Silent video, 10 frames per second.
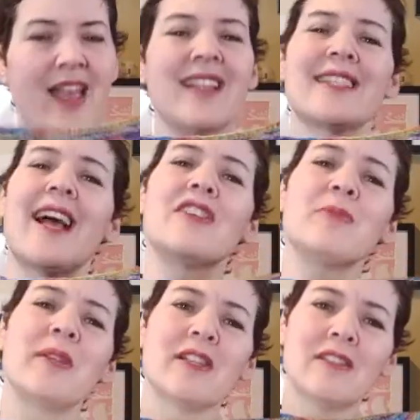And it's
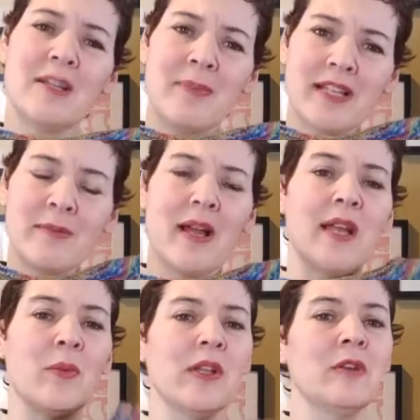cashmere. He picked
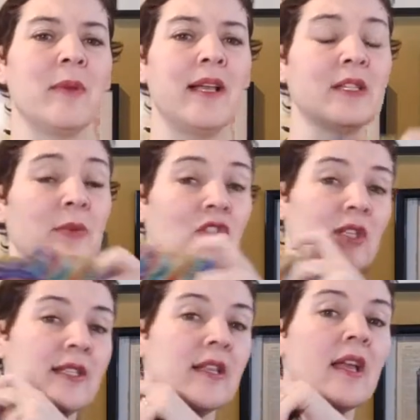my willow base, which
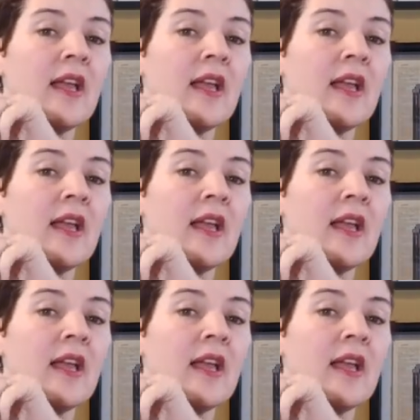is